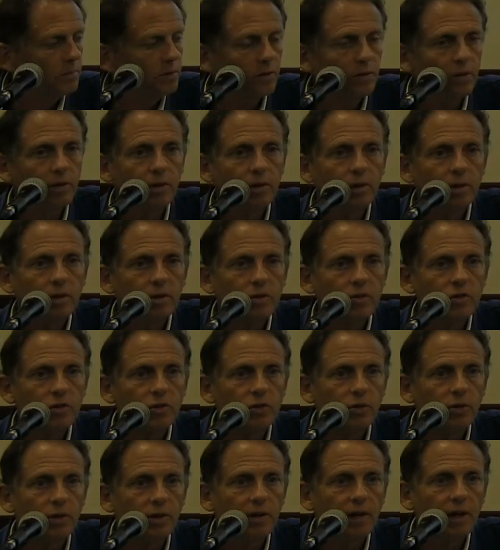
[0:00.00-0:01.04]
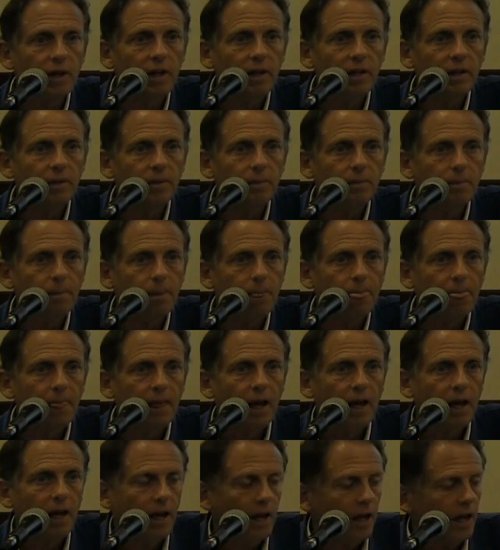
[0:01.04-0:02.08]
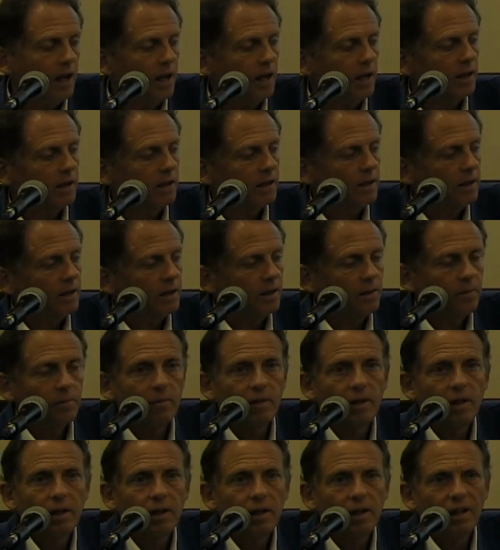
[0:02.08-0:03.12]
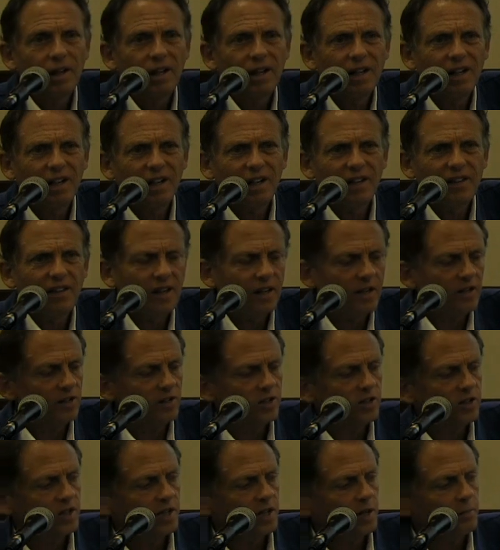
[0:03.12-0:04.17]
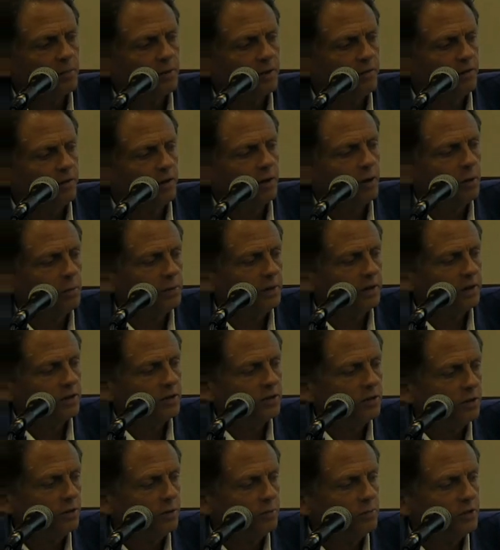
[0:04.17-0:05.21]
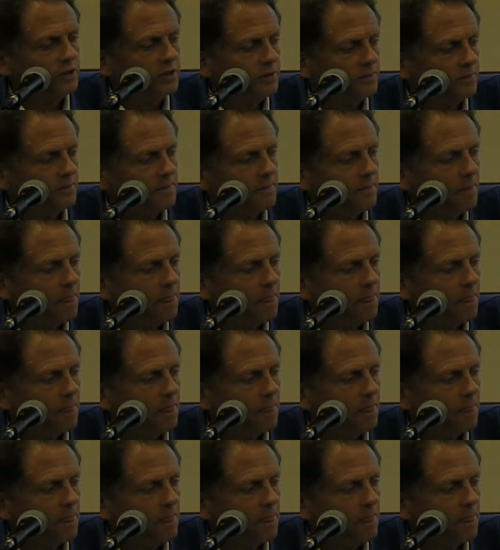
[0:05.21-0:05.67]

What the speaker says: computer store that. And I think I'll skip your fallopian tubes.